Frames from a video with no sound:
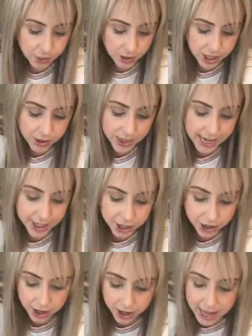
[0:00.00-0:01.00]
when you get
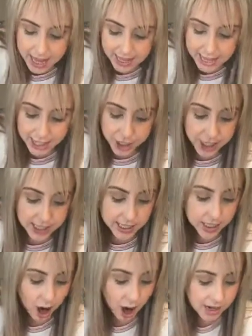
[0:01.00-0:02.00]
your kitchen
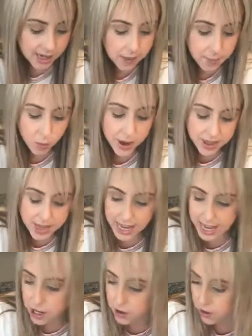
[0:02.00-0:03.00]
stocked up with
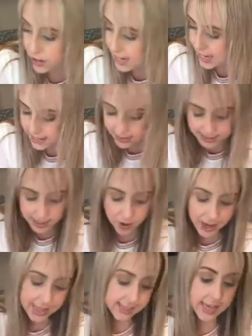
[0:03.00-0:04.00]
the ingredients,
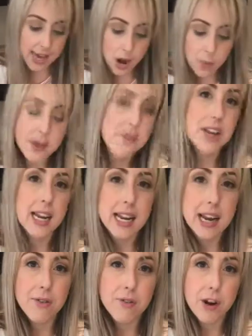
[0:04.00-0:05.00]
okay, see how we've
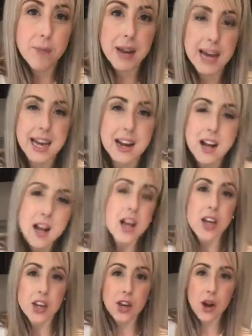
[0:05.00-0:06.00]
kneaded it for a minute?
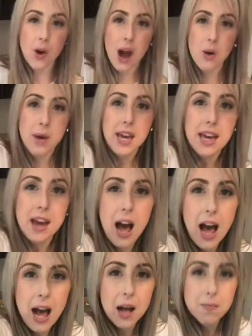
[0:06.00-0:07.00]
You know how
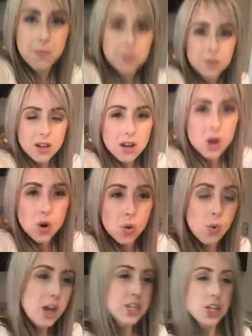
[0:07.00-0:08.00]

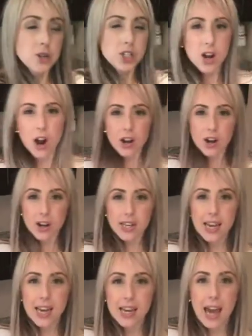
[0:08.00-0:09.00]
once you start
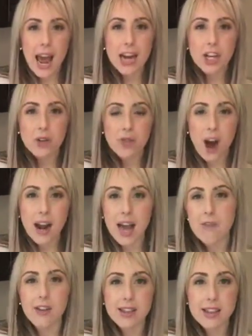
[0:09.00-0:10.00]
cooking and you've got
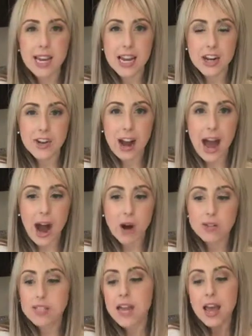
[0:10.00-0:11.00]
everything in your
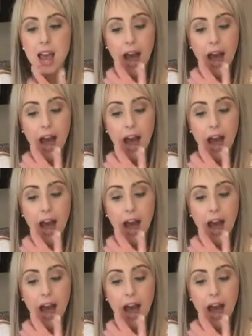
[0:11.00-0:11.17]
house,